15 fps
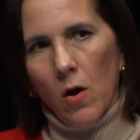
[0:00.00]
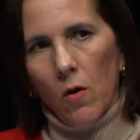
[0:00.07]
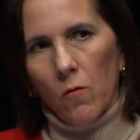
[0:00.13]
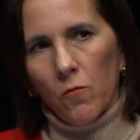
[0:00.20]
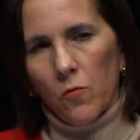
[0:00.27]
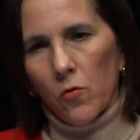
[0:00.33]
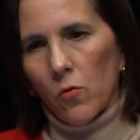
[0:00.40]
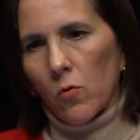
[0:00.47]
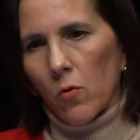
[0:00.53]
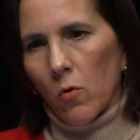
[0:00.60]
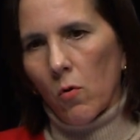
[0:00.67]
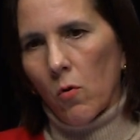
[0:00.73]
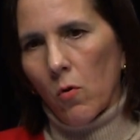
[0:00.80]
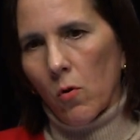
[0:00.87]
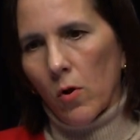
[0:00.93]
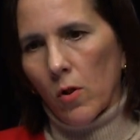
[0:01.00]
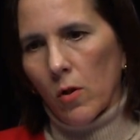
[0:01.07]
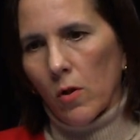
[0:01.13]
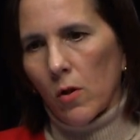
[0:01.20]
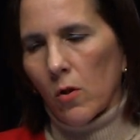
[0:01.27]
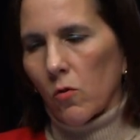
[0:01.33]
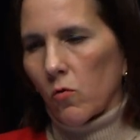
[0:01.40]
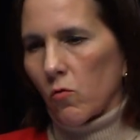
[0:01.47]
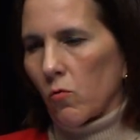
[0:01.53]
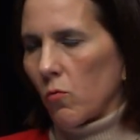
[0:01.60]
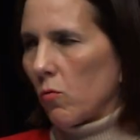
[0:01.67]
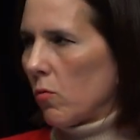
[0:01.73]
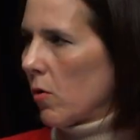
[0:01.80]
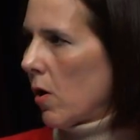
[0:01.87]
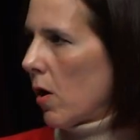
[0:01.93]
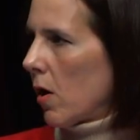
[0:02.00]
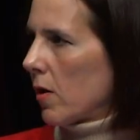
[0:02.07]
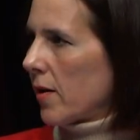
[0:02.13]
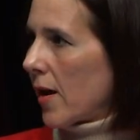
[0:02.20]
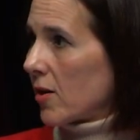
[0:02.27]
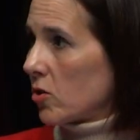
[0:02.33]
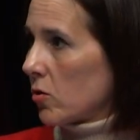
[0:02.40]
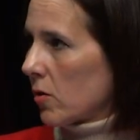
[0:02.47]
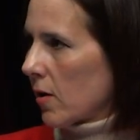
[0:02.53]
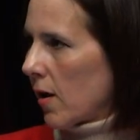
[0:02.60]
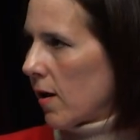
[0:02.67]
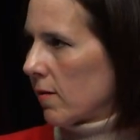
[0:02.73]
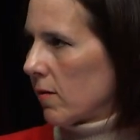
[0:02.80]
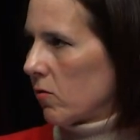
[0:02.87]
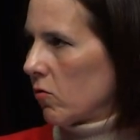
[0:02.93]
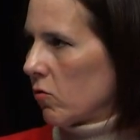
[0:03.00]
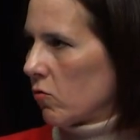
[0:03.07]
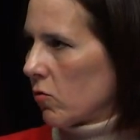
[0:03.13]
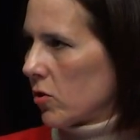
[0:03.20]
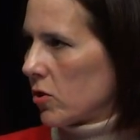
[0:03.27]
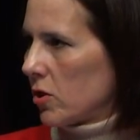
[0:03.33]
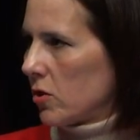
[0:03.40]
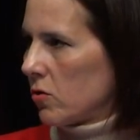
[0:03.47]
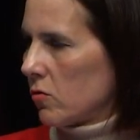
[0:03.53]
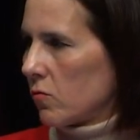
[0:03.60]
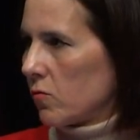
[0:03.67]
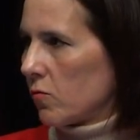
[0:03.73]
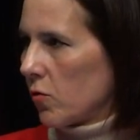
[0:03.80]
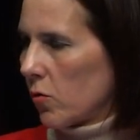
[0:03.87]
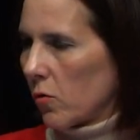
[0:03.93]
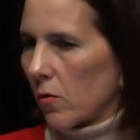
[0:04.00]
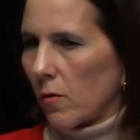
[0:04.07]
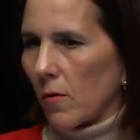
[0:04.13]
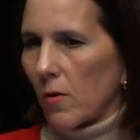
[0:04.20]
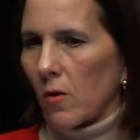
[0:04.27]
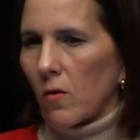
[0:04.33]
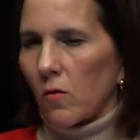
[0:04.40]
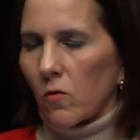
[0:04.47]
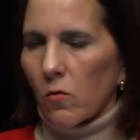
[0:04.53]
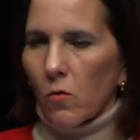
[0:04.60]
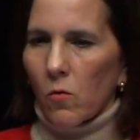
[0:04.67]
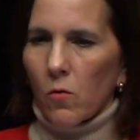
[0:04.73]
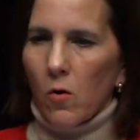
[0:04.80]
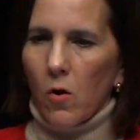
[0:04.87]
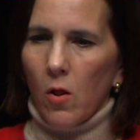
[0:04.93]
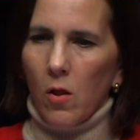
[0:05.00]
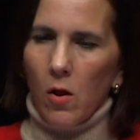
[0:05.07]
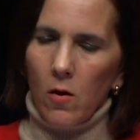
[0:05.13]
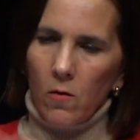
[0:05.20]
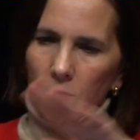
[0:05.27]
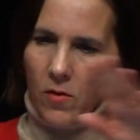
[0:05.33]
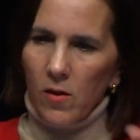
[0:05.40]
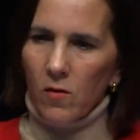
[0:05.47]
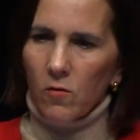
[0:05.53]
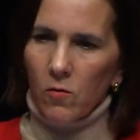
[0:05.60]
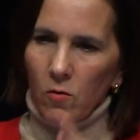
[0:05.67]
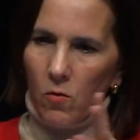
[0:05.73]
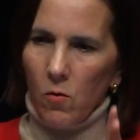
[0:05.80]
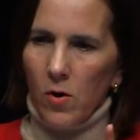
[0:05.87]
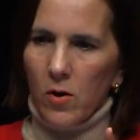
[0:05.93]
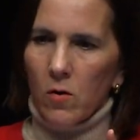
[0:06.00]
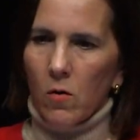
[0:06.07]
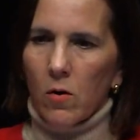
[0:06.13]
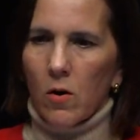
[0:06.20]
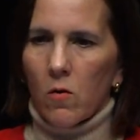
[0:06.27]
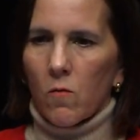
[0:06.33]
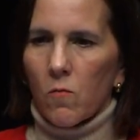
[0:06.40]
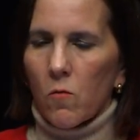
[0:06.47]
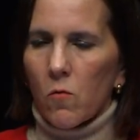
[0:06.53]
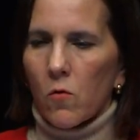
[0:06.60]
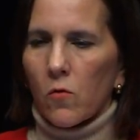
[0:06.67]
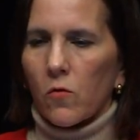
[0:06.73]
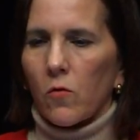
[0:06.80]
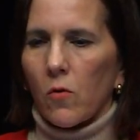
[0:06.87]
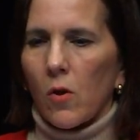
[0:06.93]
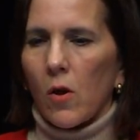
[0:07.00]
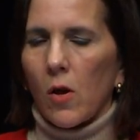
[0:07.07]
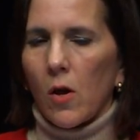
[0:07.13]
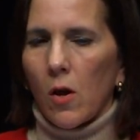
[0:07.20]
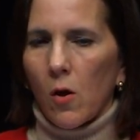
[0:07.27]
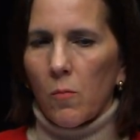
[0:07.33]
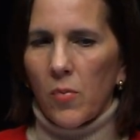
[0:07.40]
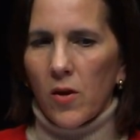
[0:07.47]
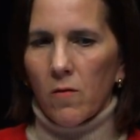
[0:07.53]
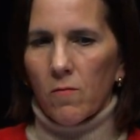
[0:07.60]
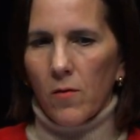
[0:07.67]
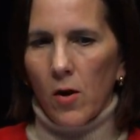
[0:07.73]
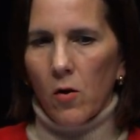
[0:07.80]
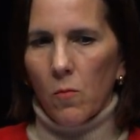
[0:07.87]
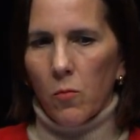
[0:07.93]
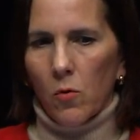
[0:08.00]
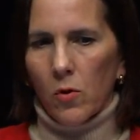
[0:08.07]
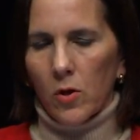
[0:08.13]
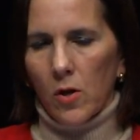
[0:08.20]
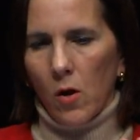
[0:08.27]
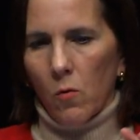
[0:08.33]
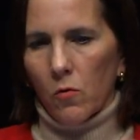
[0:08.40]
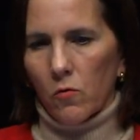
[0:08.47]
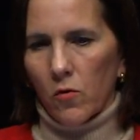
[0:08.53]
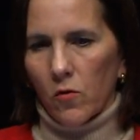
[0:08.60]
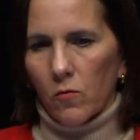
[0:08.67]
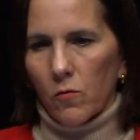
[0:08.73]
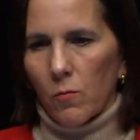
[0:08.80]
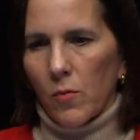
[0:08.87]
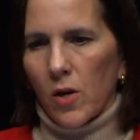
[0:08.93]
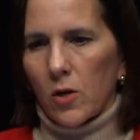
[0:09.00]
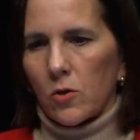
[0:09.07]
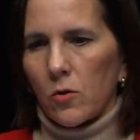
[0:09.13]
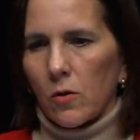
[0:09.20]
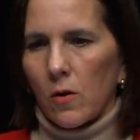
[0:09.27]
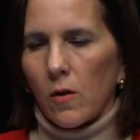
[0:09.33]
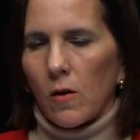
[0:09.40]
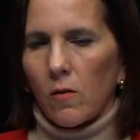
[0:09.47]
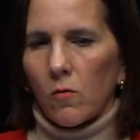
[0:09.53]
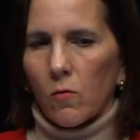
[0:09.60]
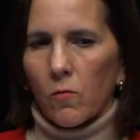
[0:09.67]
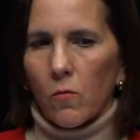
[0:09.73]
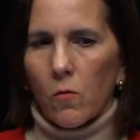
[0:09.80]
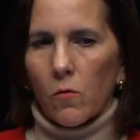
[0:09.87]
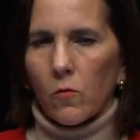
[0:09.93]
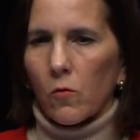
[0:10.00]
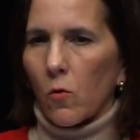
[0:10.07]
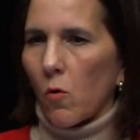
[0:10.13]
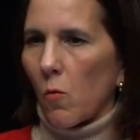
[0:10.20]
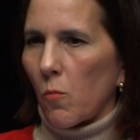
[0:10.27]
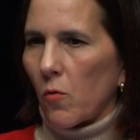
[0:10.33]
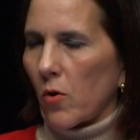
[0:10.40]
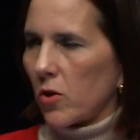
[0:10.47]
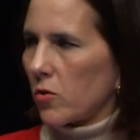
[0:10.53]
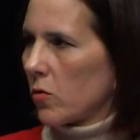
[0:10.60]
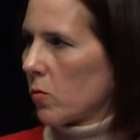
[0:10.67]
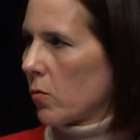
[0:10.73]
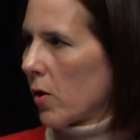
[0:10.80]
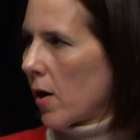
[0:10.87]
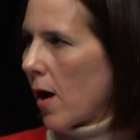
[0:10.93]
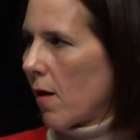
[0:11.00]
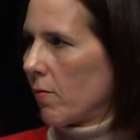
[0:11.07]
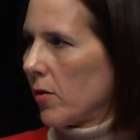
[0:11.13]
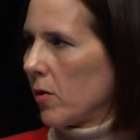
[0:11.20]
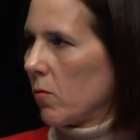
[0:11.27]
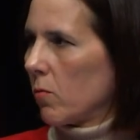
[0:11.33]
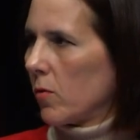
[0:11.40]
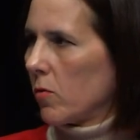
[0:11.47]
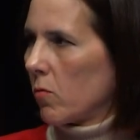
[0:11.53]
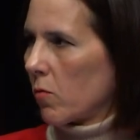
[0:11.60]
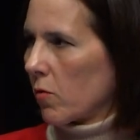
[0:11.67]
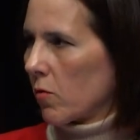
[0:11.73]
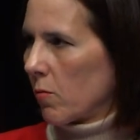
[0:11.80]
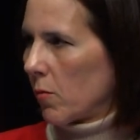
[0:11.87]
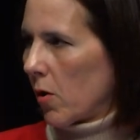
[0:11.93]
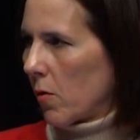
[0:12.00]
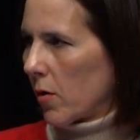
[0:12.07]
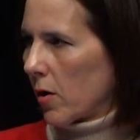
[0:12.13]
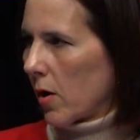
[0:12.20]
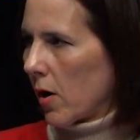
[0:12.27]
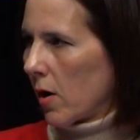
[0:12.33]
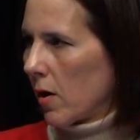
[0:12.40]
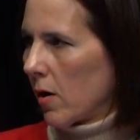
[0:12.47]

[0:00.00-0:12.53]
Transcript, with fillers: fuel oil to natural gas as a transition fuel. So a lot of things are going on, and of course, a big variable in our transformation is, of course, the cooperation we're having with North America.